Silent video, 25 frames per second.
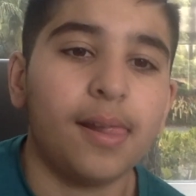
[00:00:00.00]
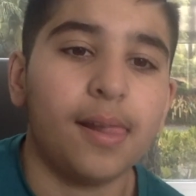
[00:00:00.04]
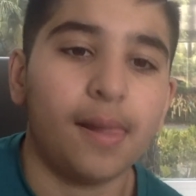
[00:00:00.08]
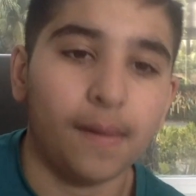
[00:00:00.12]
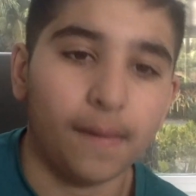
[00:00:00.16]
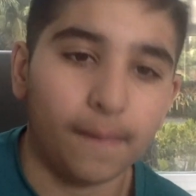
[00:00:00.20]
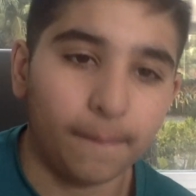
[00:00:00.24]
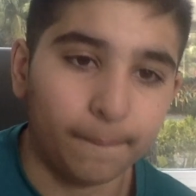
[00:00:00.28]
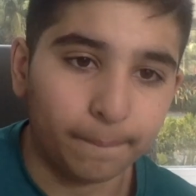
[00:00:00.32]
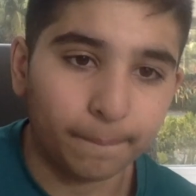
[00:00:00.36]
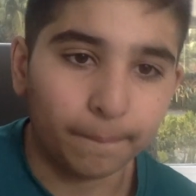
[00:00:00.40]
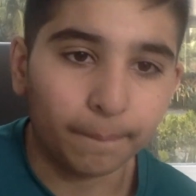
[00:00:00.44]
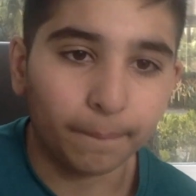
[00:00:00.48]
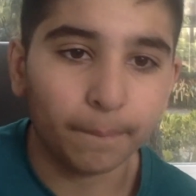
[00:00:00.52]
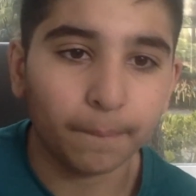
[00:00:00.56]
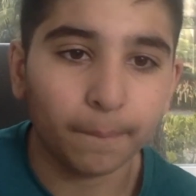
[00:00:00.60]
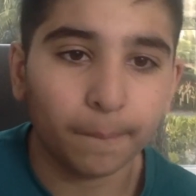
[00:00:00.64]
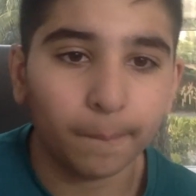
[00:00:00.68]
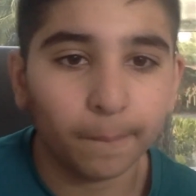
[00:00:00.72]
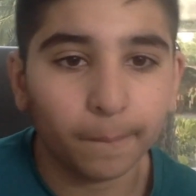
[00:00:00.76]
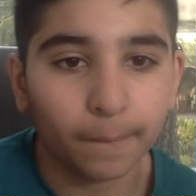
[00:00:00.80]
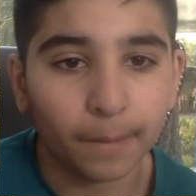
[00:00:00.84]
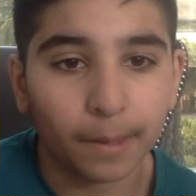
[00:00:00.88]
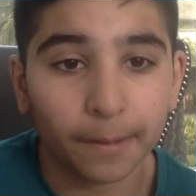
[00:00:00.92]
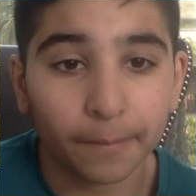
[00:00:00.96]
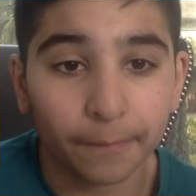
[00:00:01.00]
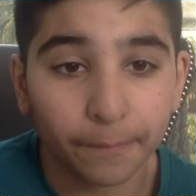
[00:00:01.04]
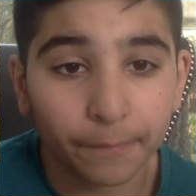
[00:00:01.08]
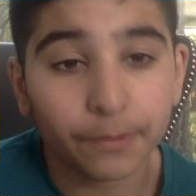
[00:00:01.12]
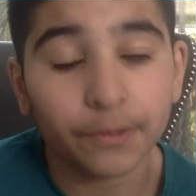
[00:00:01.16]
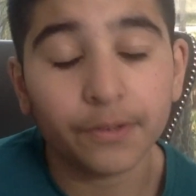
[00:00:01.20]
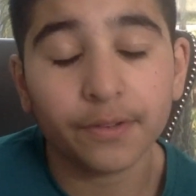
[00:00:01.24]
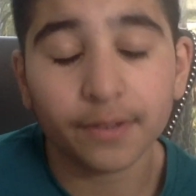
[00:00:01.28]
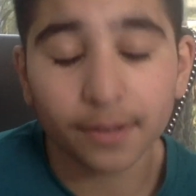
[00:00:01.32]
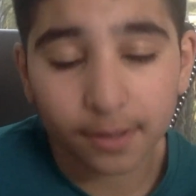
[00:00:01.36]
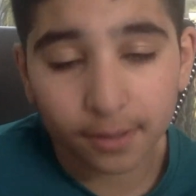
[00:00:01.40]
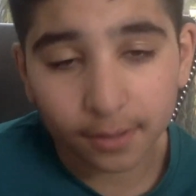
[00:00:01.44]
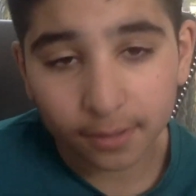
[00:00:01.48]
And if you
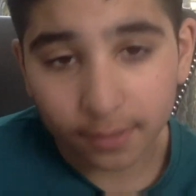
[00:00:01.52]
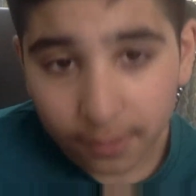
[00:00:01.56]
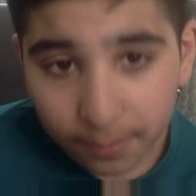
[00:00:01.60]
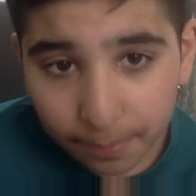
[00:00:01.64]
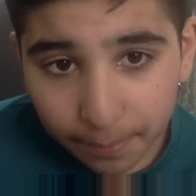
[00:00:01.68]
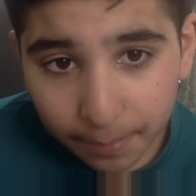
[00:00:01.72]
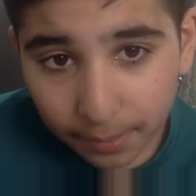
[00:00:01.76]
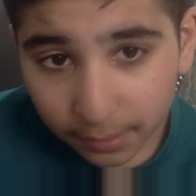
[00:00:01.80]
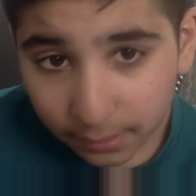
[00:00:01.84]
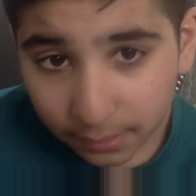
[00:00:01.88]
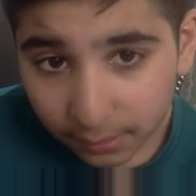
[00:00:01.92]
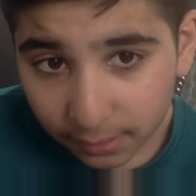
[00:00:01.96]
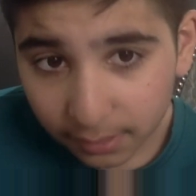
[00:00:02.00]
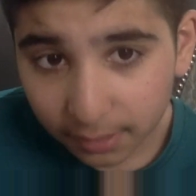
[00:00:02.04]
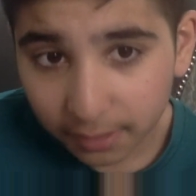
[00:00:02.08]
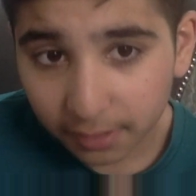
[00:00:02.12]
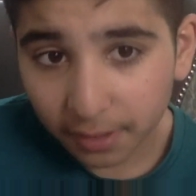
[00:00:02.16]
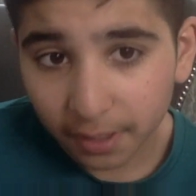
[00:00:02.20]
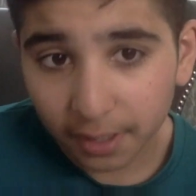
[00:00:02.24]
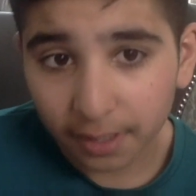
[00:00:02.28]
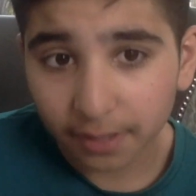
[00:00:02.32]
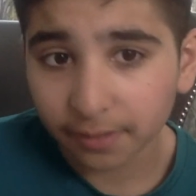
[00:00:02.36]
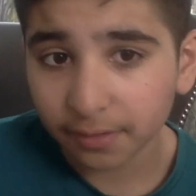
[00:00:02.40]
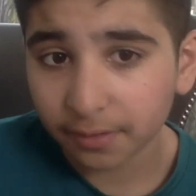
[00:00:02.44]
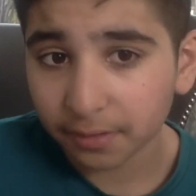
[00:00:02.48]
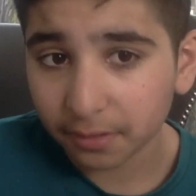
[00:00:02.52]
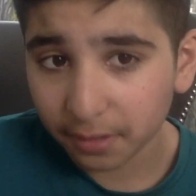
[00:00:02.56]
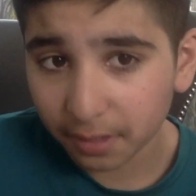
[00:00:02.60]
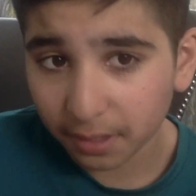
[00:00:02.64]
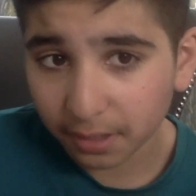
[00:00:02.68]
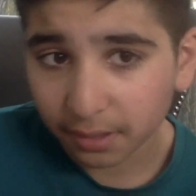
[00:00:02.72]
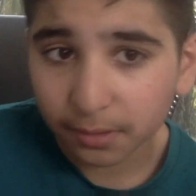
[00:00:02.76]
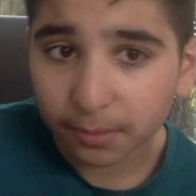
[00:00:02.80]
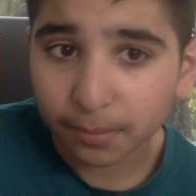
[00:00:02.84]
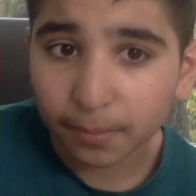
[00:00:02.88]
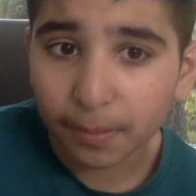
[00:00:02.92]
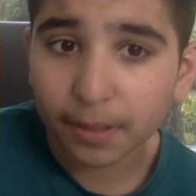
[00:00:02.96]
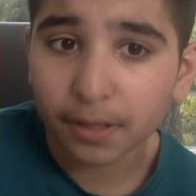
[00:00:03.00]
didn't, it's basically like
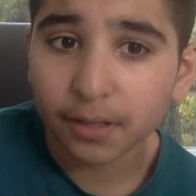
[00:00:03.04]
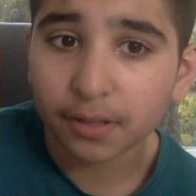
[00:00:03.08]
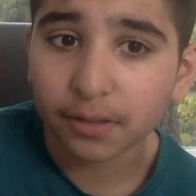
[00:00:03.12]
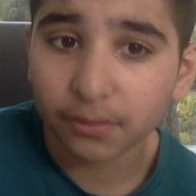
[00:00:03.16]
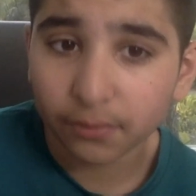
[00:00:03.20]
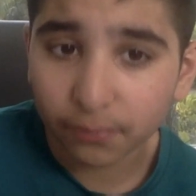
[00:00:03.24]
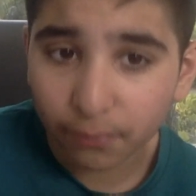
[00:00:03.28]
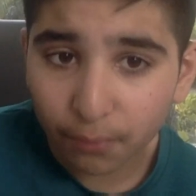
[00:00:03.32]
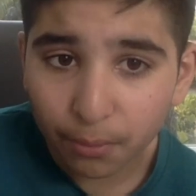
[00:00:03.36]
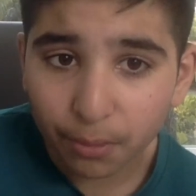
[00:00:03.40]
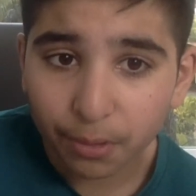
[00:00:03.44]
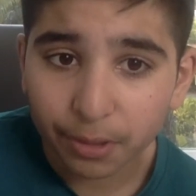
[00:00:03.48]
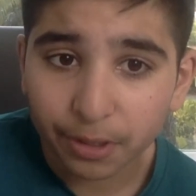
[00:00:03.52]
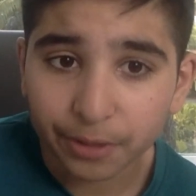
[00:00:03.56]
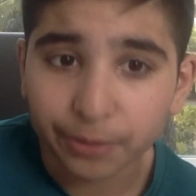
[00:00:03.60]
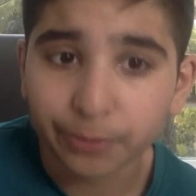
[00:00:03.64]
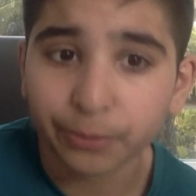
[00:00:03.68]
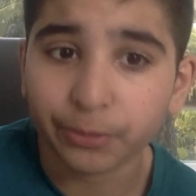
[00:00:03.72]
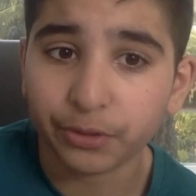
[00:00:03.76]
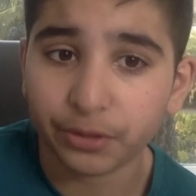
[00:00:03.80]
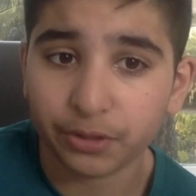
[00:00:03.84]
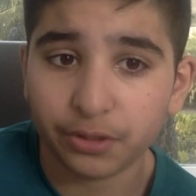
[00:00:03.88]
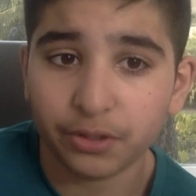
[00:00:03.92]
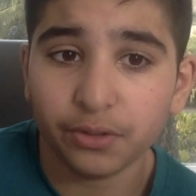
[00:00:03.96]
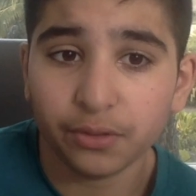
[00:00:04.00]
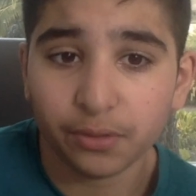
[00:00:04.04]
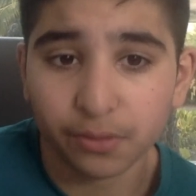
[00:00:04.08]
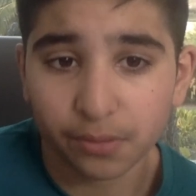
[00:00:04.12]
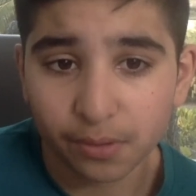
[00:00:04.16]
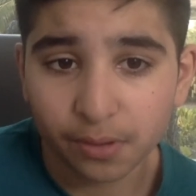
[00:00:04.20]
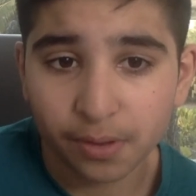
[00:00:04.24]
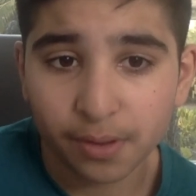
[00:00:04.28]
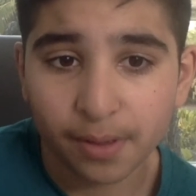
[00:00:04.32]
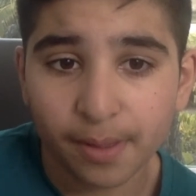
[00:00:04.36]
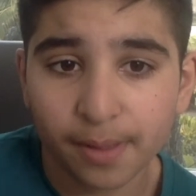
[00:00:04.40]
6 minus 4 equals 2.